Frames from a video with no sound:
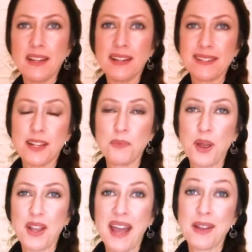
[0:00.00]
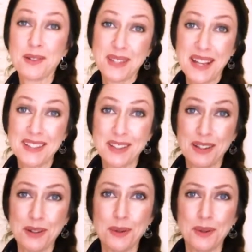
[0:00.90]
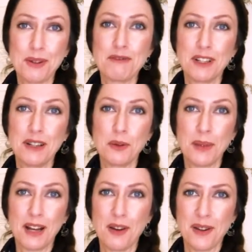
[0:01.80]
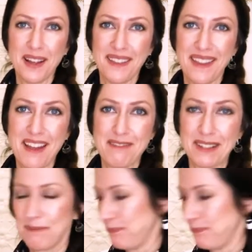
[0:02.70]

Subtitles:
That's going to be okay because it is going to cook for a little bit longer in the oven.